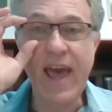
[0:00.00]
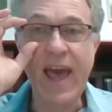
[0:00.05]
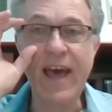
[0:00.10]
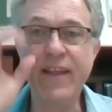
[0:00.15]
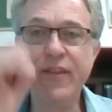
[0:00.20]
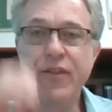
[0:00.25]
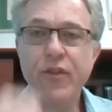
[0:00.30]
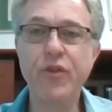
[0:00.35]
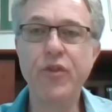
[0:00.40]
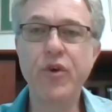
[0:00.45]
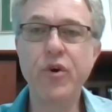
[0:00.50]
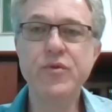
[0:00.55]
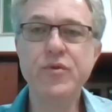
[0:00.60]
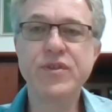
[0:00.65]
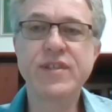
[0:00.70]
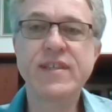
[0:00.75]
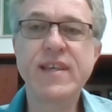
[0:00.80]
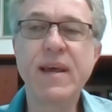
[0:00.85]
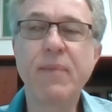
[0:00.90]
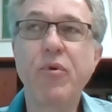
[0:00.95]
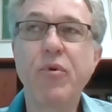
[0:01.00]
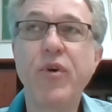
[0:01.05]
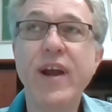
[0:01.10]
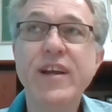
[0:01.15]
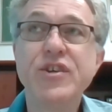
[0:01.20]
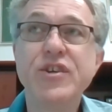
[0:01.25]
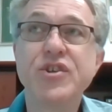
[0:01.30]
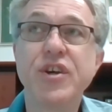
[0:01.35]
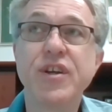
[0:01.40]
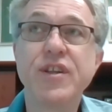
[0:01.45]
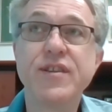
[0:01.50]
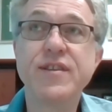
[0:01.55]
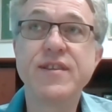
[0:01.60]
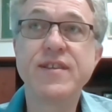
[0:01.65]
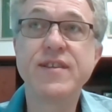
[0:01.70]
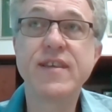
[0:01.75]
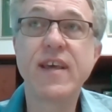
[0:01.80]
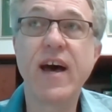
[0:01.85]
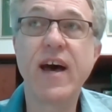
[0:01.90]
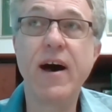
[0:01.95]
And those separations